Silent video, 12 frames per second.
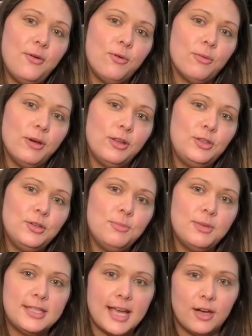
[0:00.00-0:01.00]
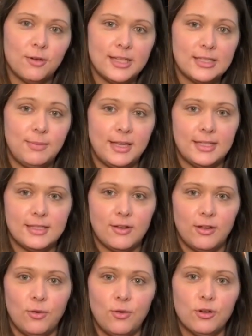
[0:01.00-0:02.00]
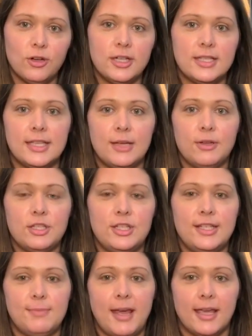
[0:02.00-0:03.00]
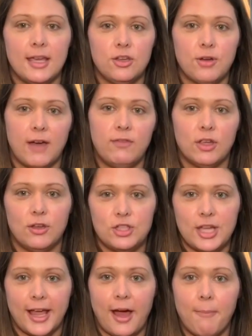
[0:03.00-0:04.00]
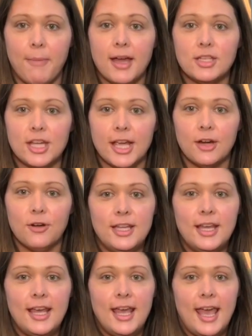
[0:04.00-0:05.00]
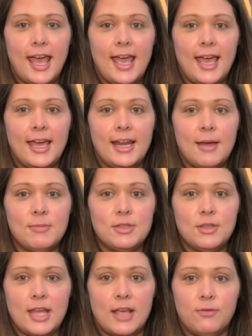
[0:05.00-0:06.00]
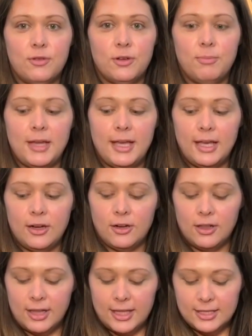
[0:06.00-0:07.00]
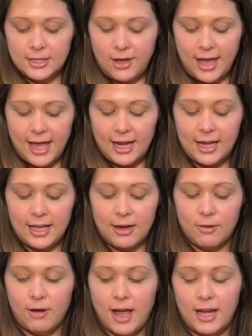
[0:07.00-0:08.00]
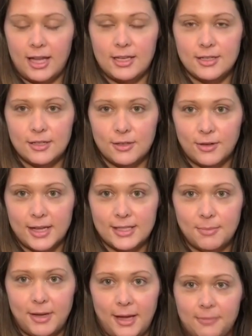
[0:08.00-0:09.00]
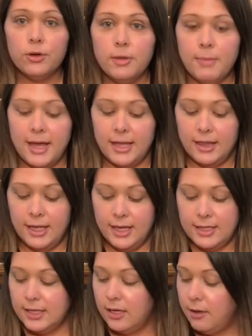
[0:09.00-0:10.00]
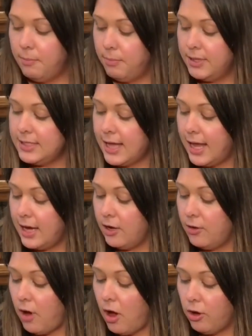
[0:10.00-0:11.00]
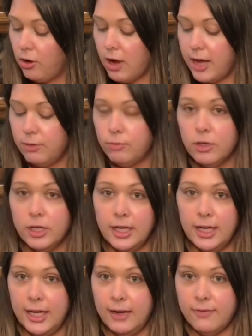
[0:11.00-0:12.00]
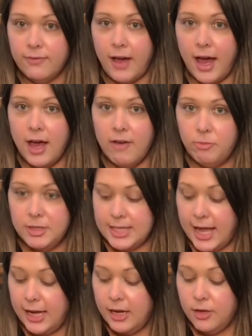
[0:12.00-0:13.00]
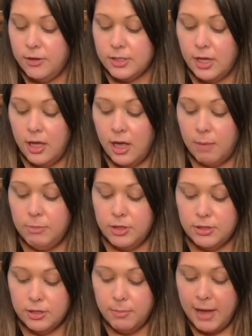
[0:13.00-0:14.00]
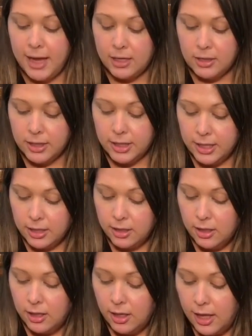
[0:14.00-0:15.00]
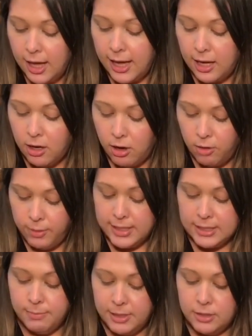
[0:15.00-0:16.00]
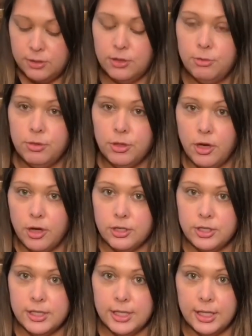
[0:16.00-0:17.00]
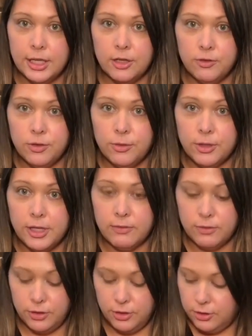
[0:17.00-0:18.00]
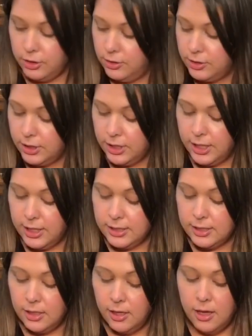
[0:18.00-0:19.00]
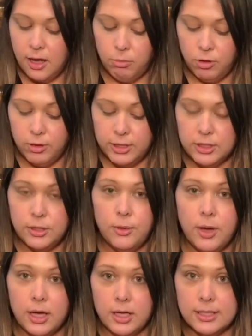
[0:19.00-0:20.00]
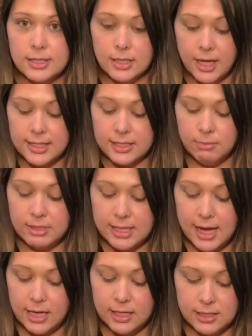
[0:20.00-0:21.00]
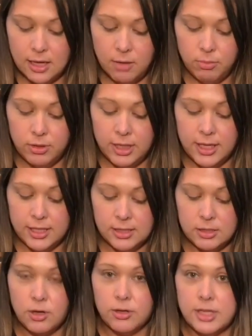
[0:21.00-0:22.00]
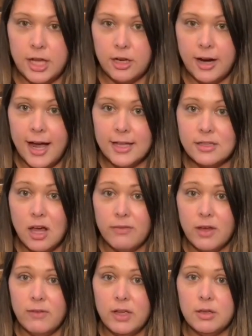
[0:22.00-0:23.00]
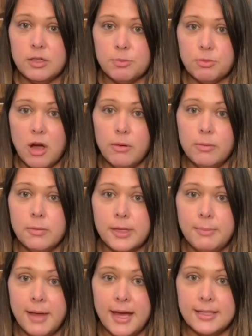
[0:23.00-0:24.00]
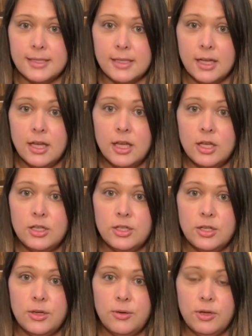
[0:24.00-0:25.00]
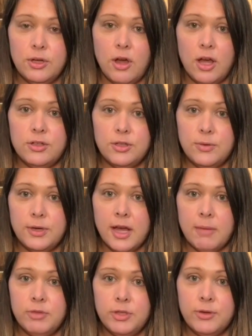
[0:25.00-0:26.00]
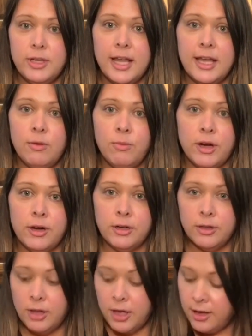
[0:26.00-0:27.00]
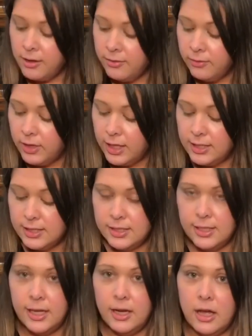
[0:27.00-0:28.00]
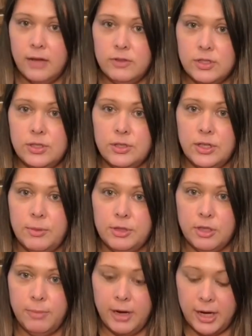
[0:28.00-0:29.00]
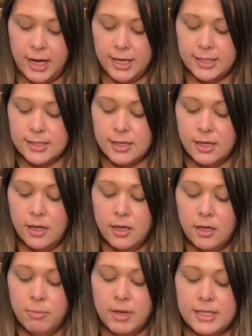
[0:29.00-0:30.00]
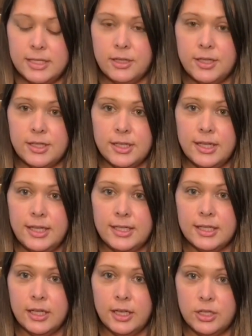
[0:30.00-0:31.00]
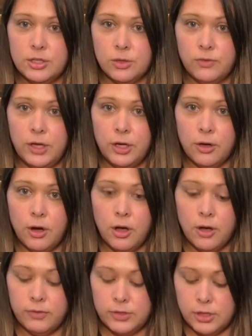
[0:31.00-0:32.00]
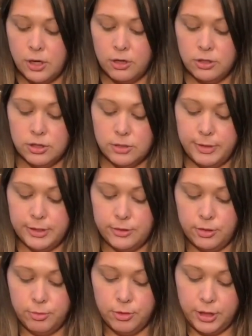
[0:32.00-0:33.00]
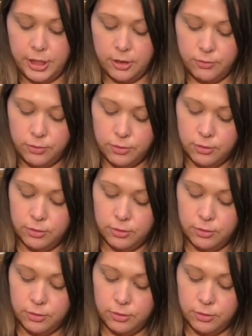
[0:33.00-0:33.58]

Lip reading: We're both doing potato recipes, so in order to see what she's making, you'll have to go check out my channel. And I'm so thankful to be here. Let's go ahead and get right into the recipe. We're going to make these potato Au Gratin. We're going to need 5 potatoes. I'm using a mandolin, and always be super cautious and careful whenever you're using this. I'm going to slice the potatoes up with this. Don't take your eyes off of it. It's probably best to not do what I'm doing and wear a glove instead of just doing it with your bare hands. But seriously, these can cut your finger off, so just be super careful.